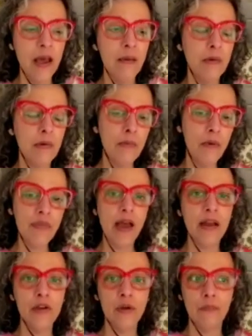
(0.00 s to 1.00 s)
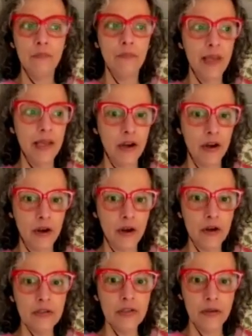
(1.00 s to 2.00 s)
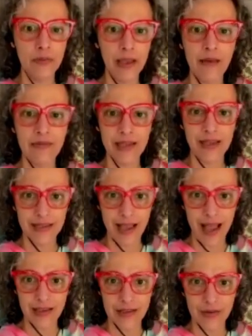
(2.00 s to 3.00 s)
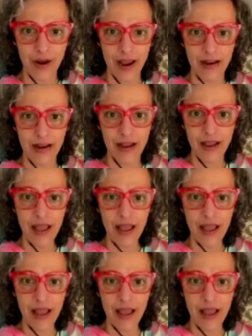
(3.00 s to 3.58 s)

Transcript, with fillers: But we want that hoop bigger so that we have success, right?